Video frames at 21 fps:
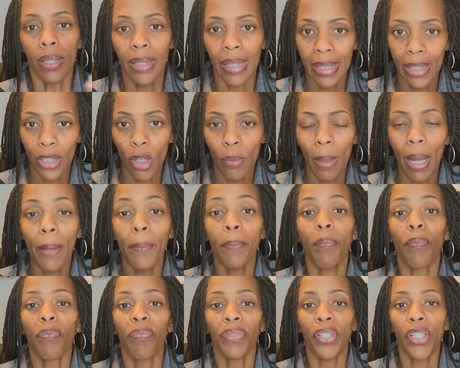let's go back.
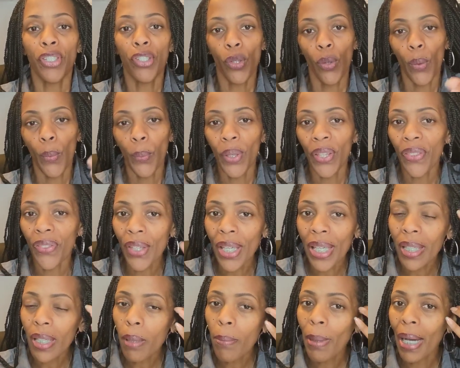So when we
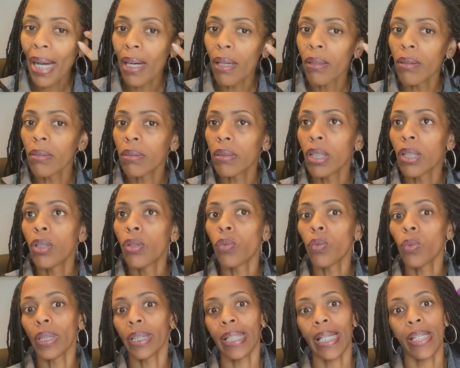think about
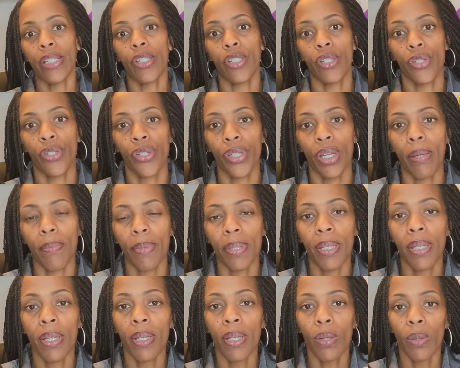
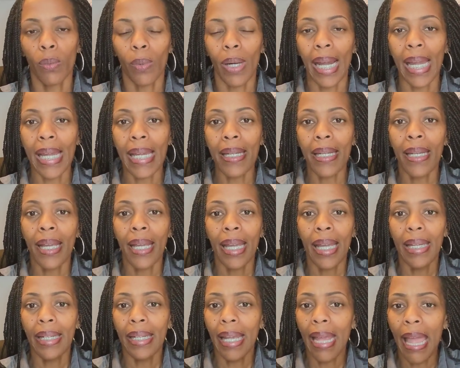relationships, right,
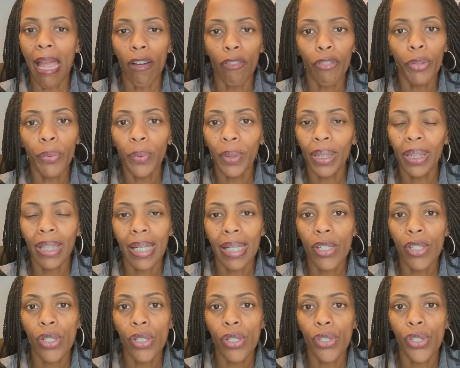and in every
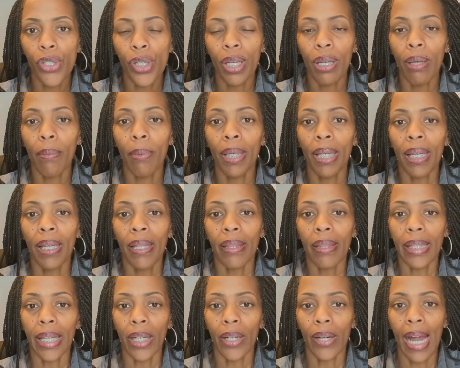relationship,
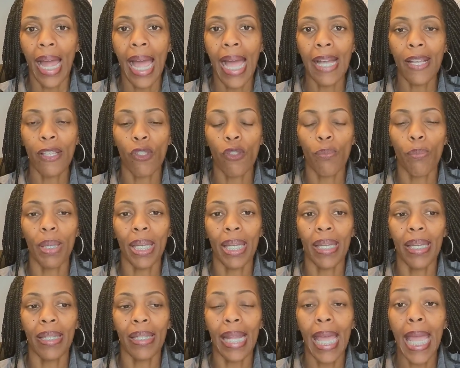there has
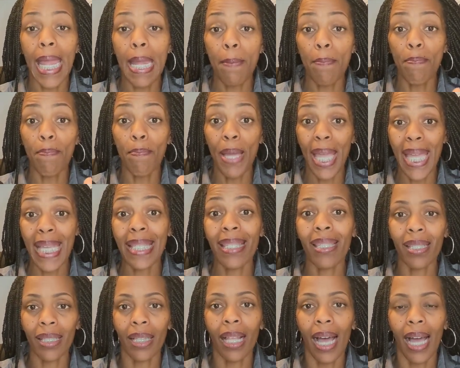been a
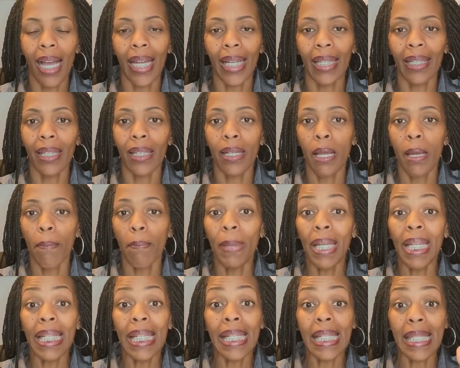baseline,
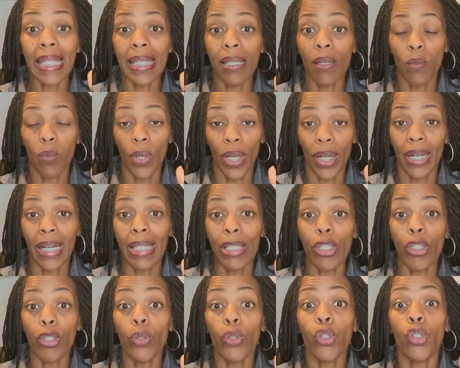meaning where
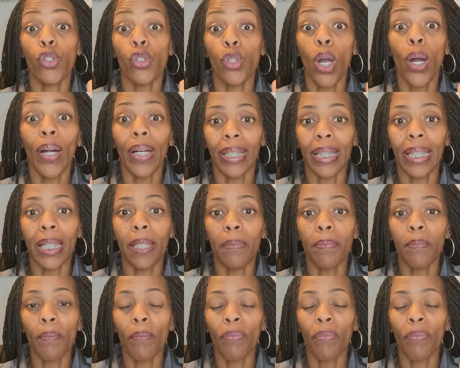you started.